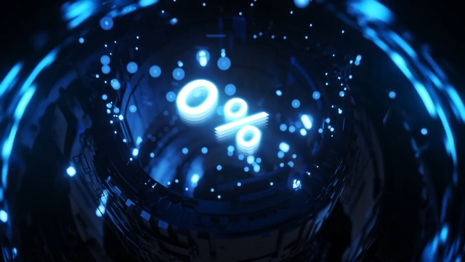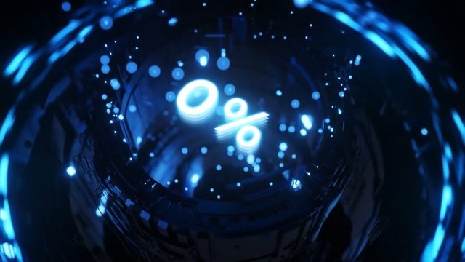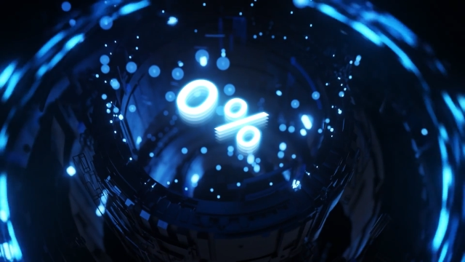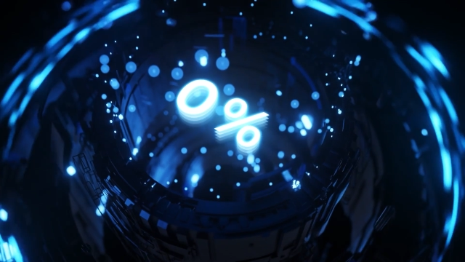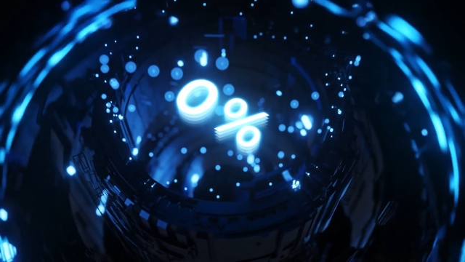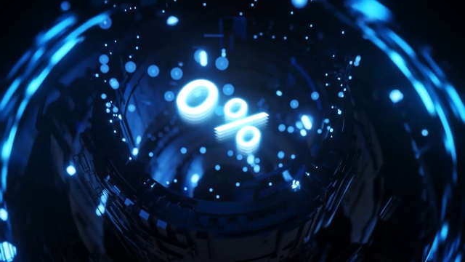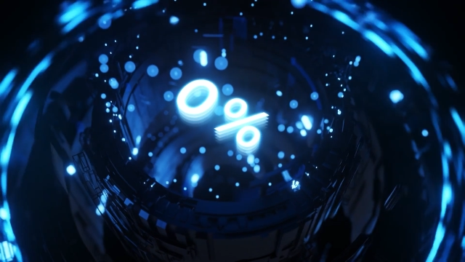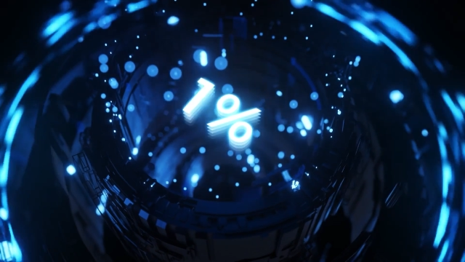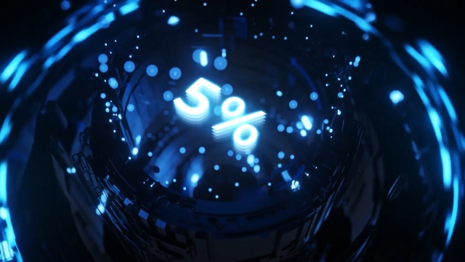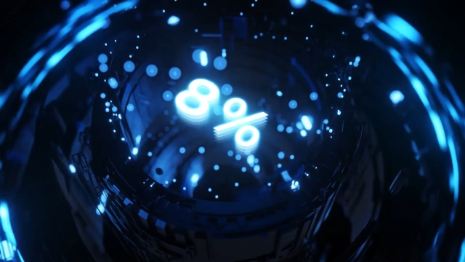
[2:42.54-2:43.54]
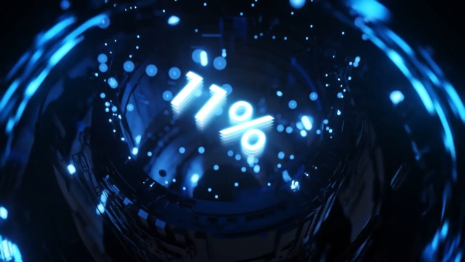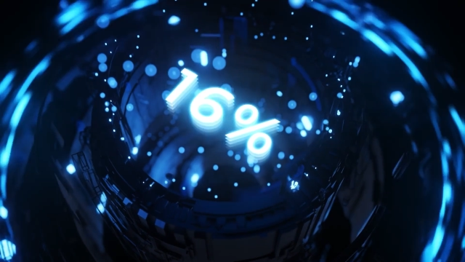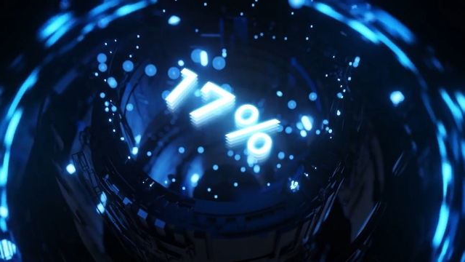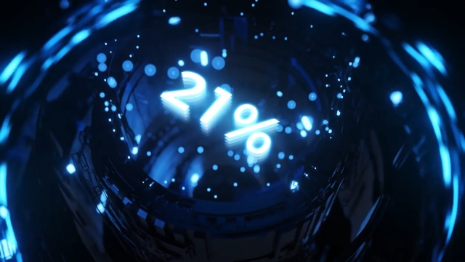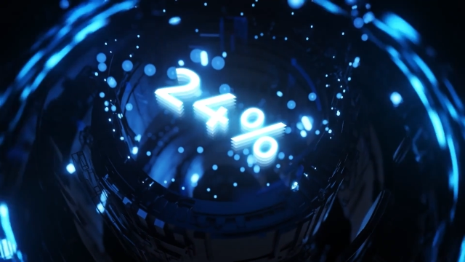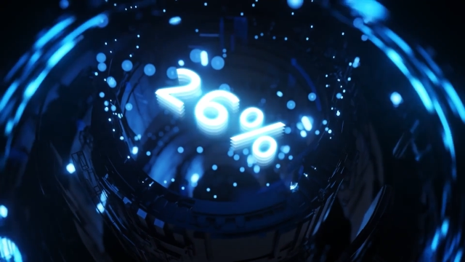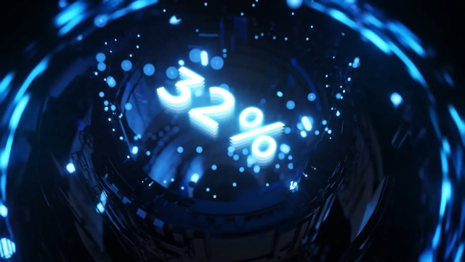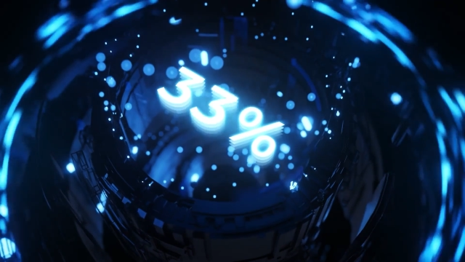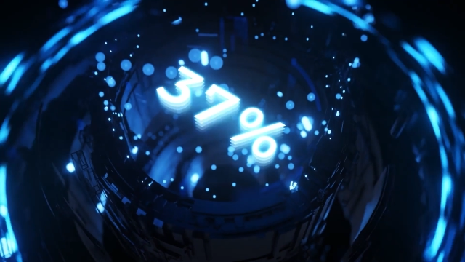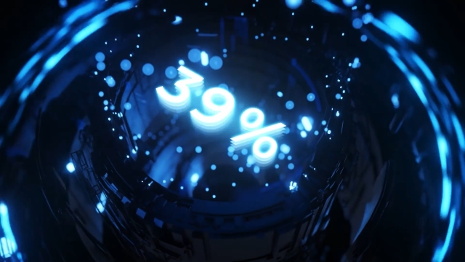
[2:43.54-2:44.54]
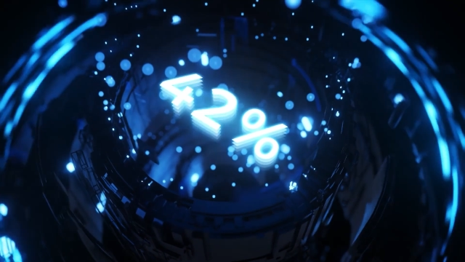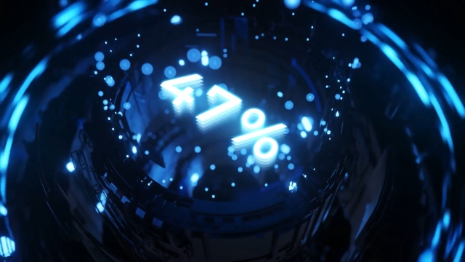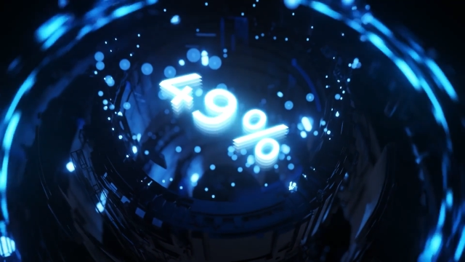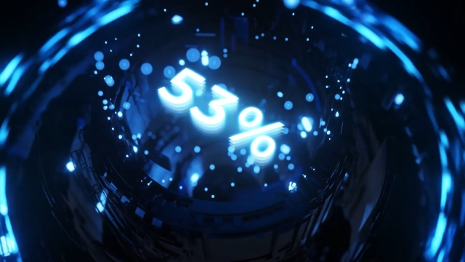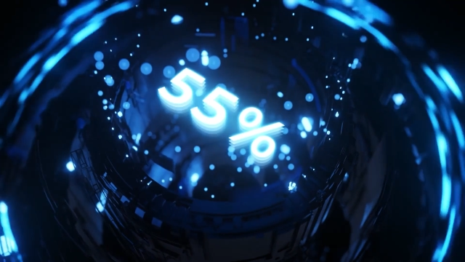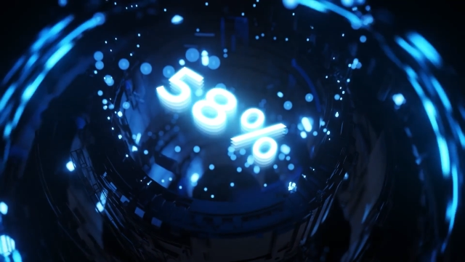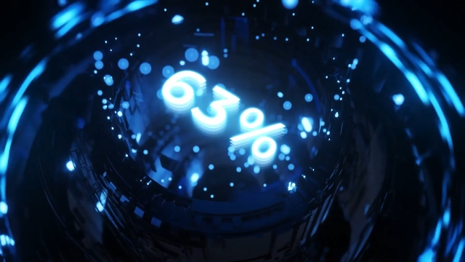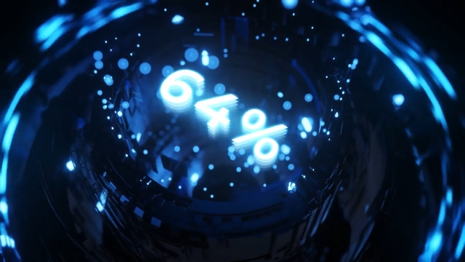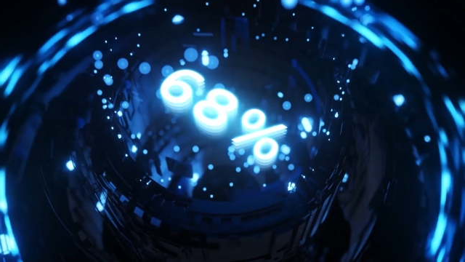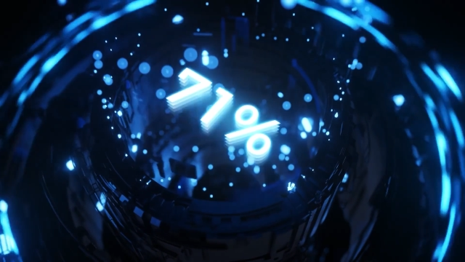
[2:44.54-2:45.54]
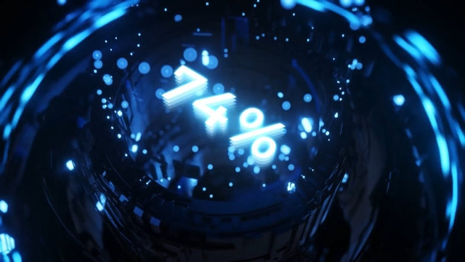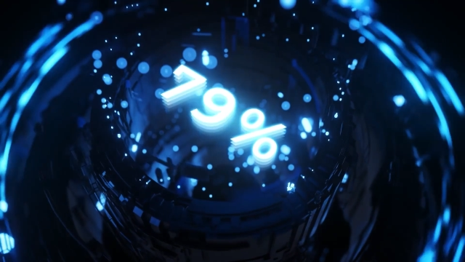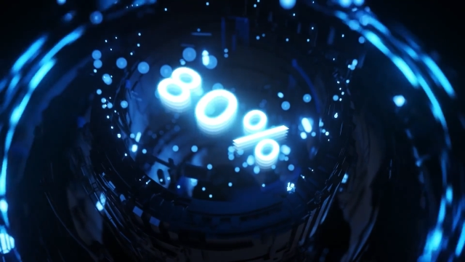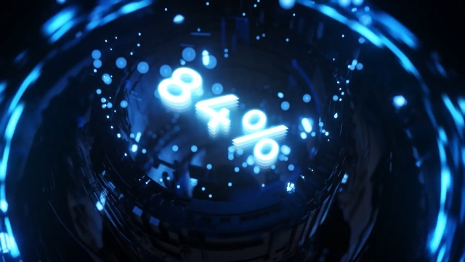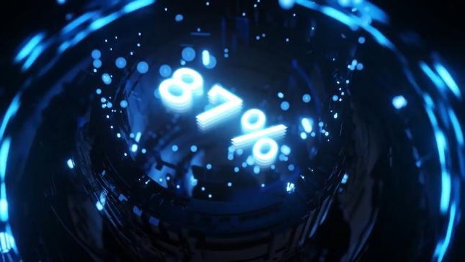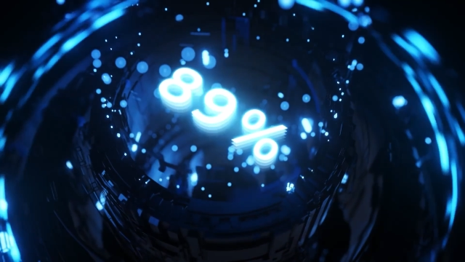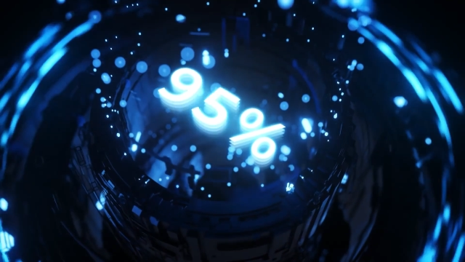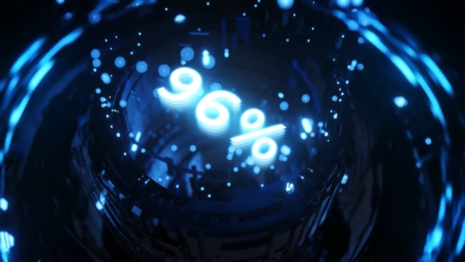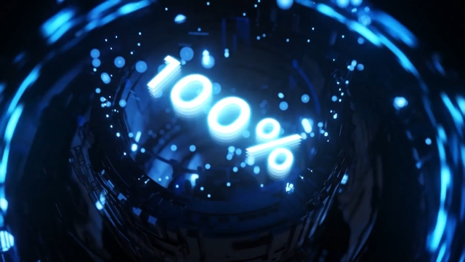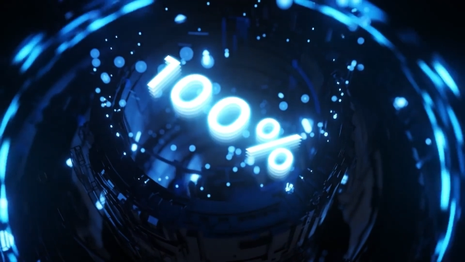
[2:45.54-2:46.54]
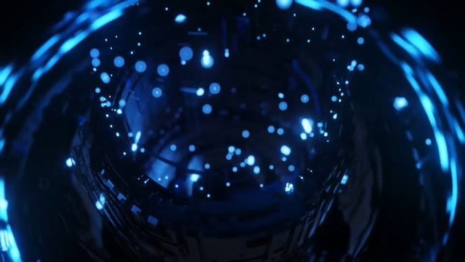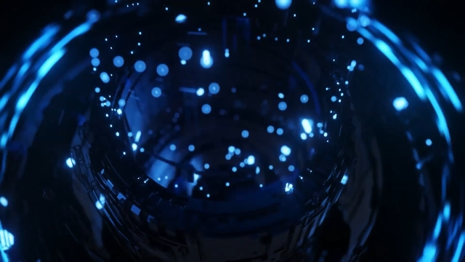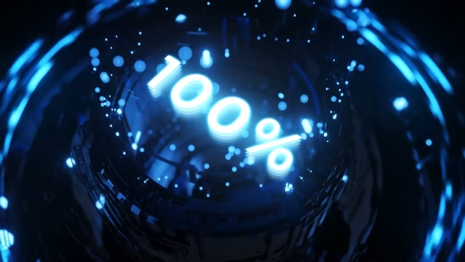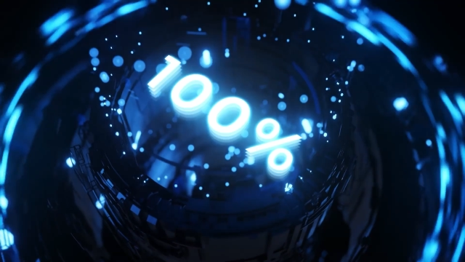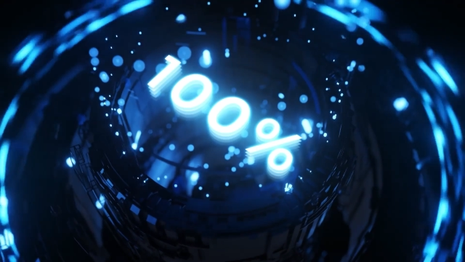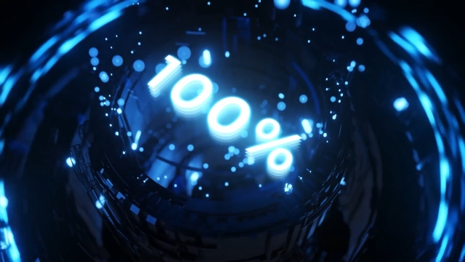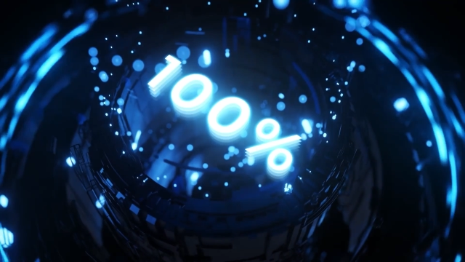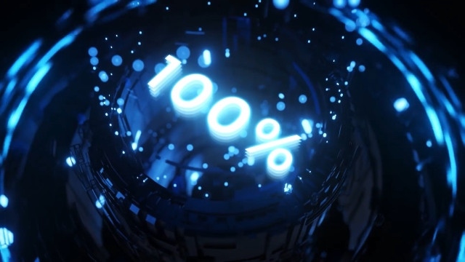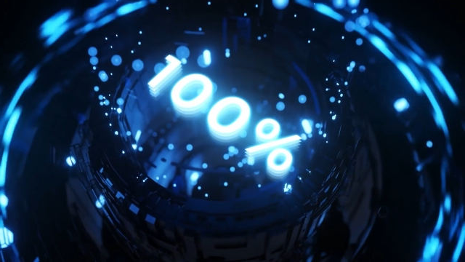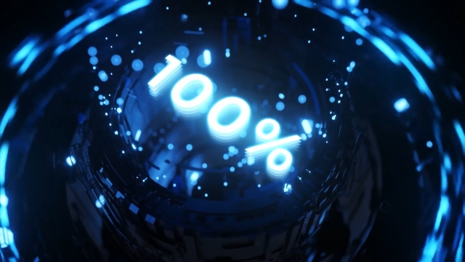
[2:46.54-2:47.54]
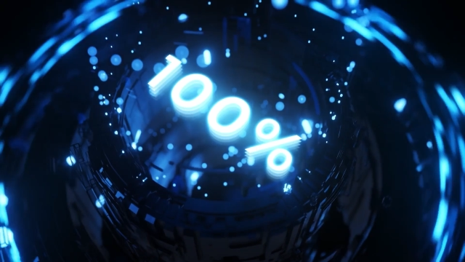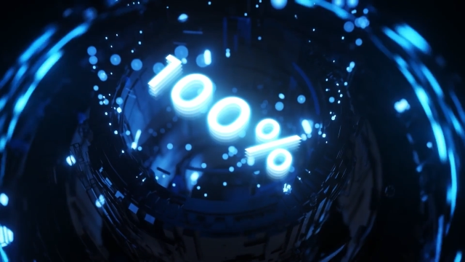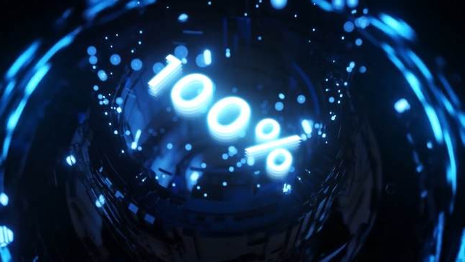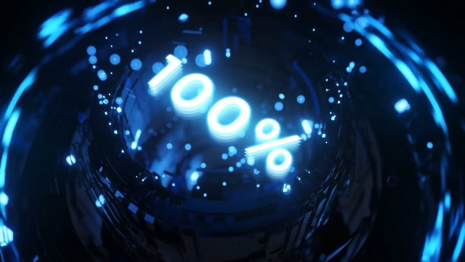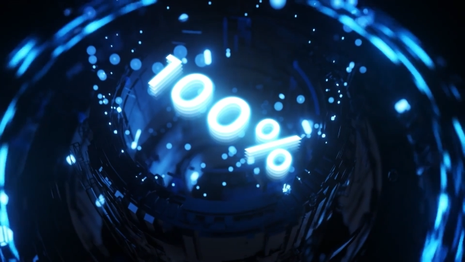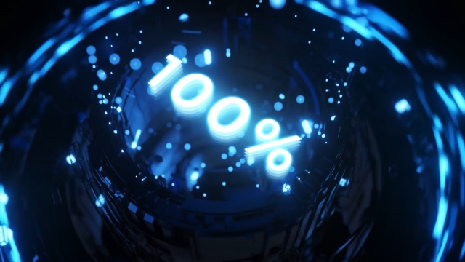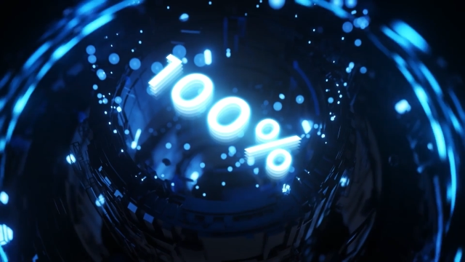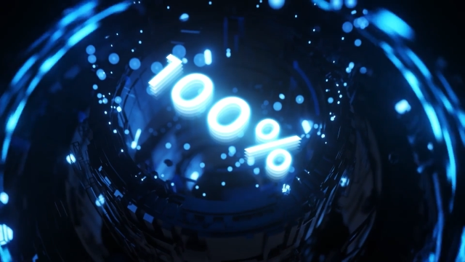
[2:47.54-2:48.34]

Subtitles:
[unreadable: no face in view]